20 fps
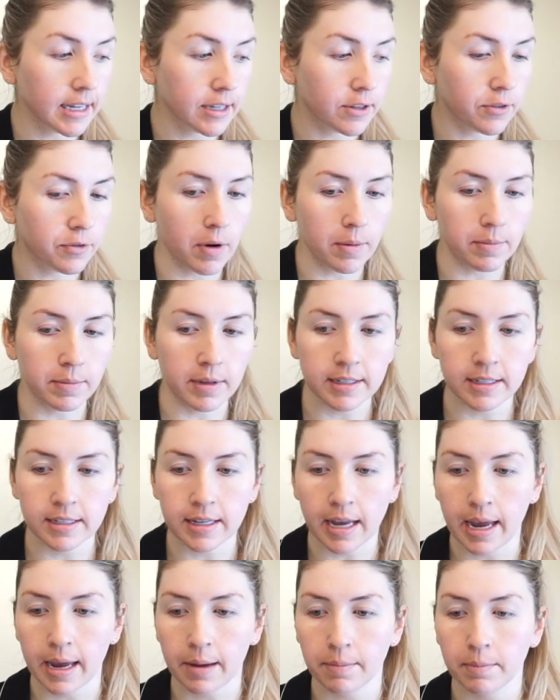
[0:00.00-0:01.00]
It's from the
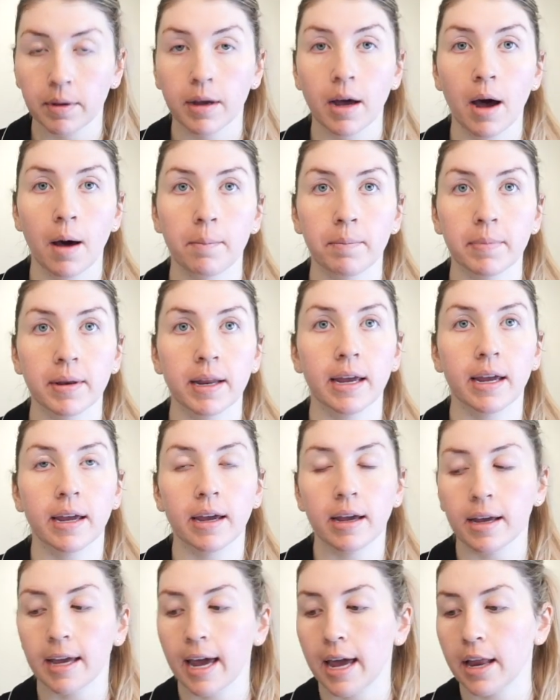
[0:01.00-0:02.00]
same
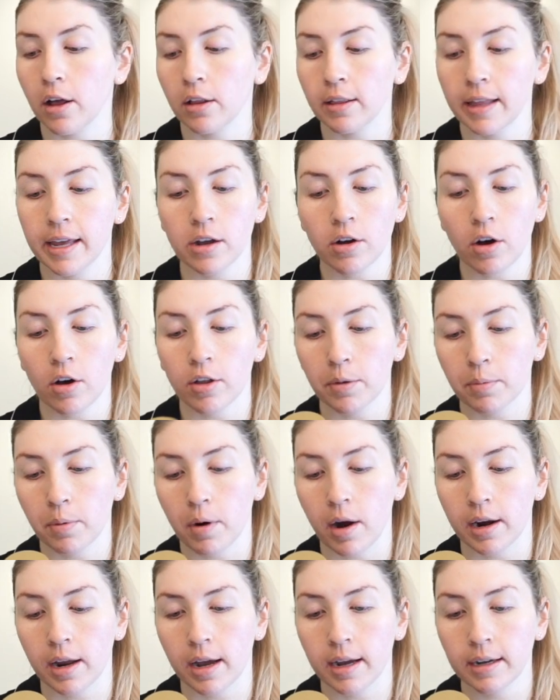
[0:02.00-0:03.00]
company. Again, I'll link all the
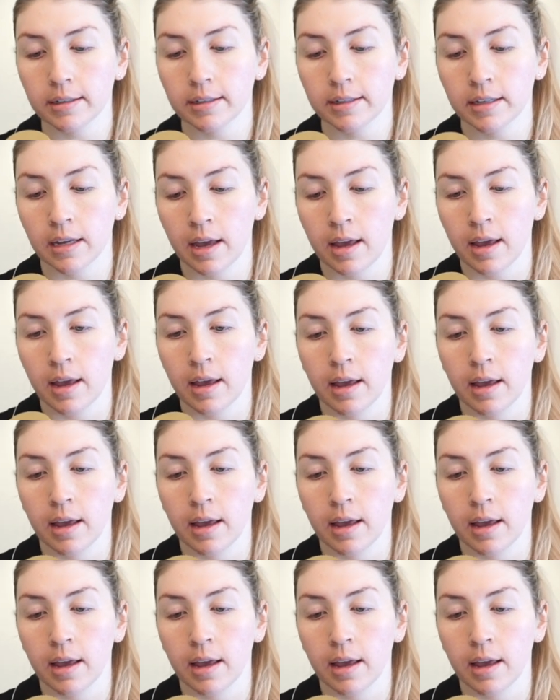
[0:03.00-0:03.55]
products.